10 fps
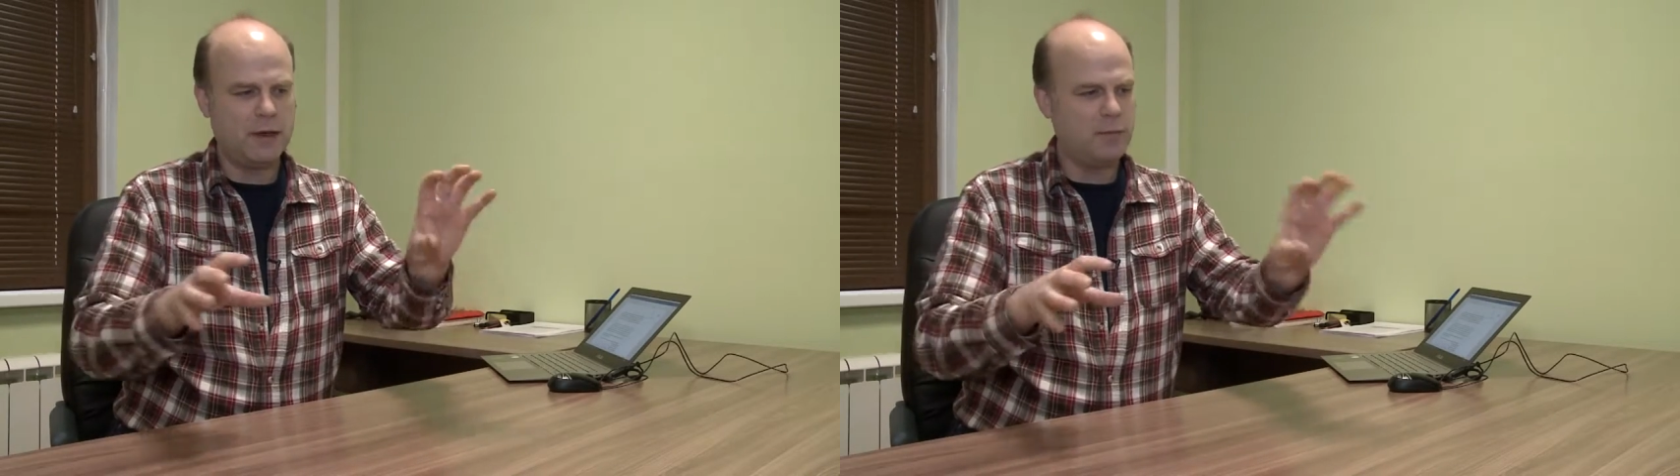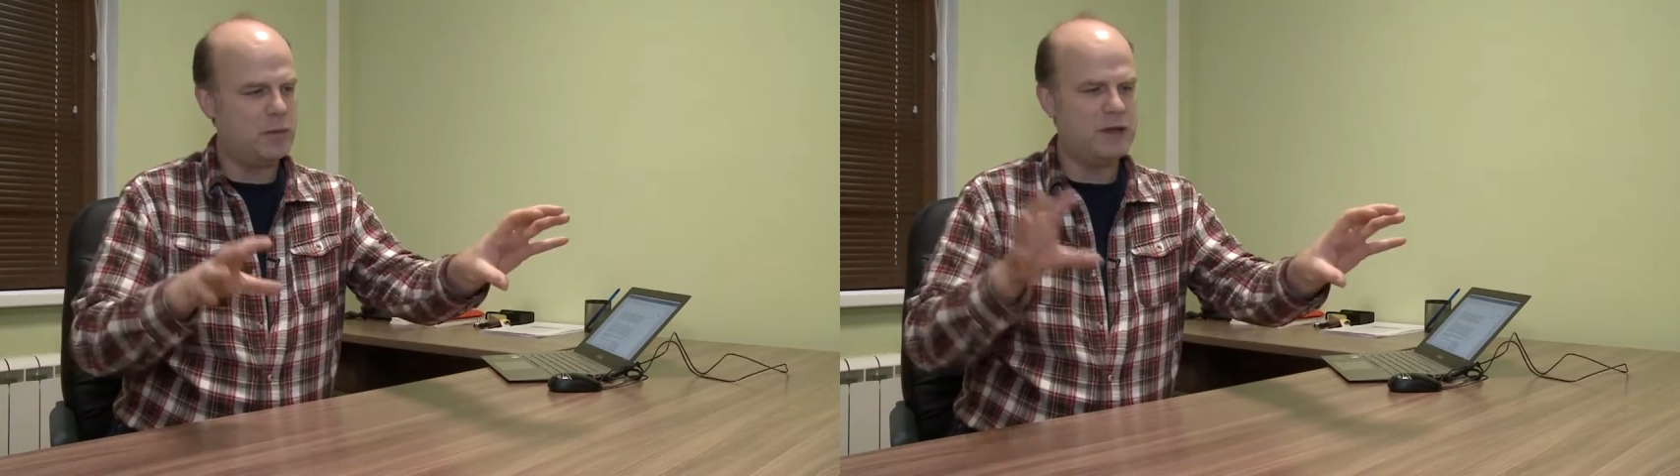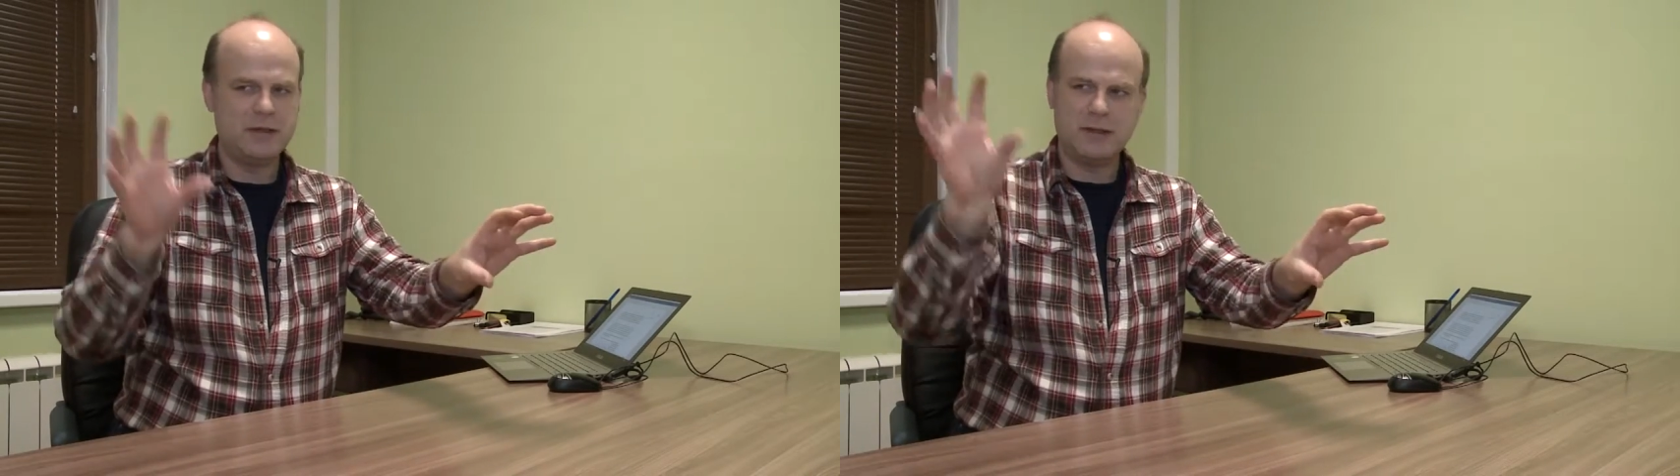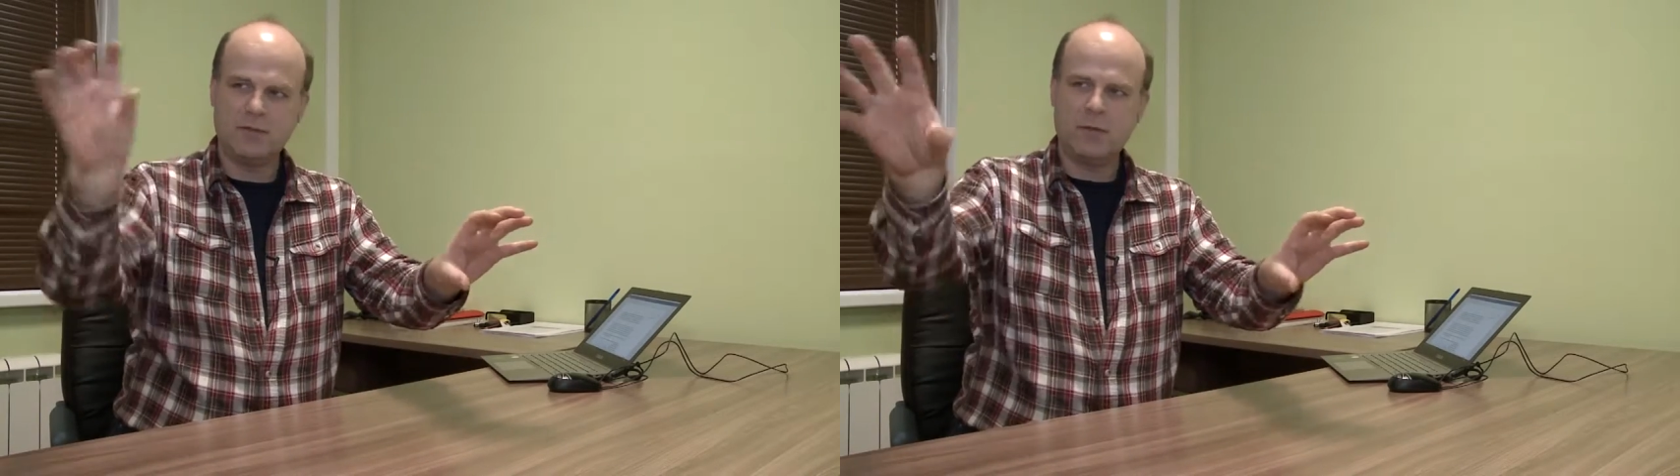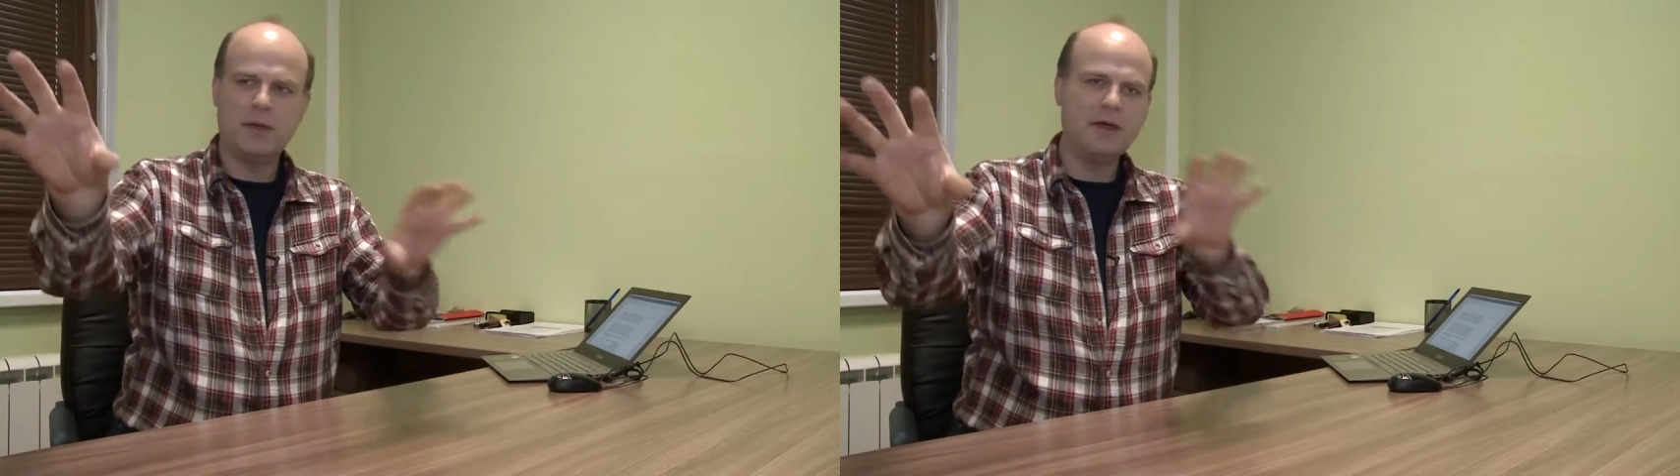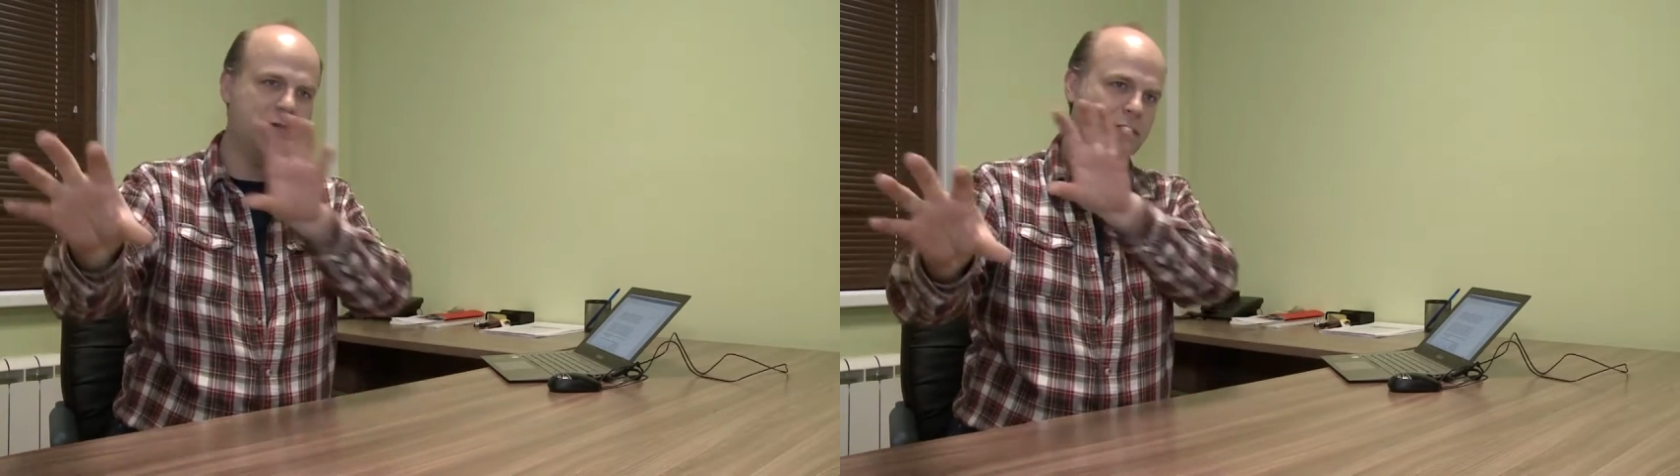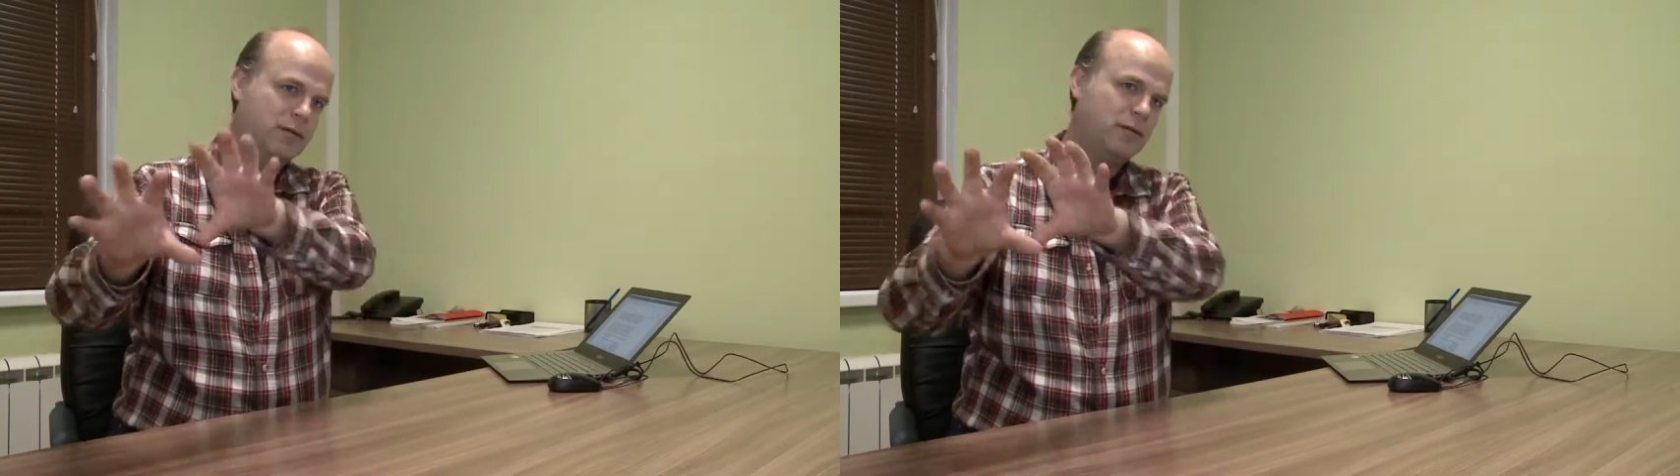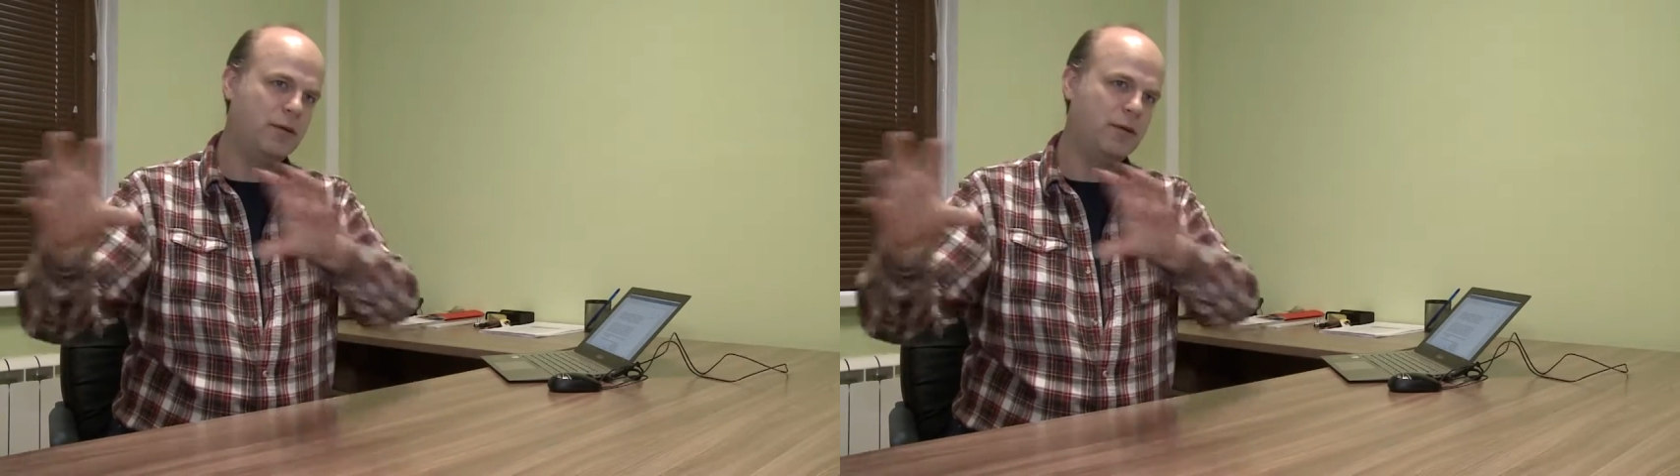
like pieces of a puzzle,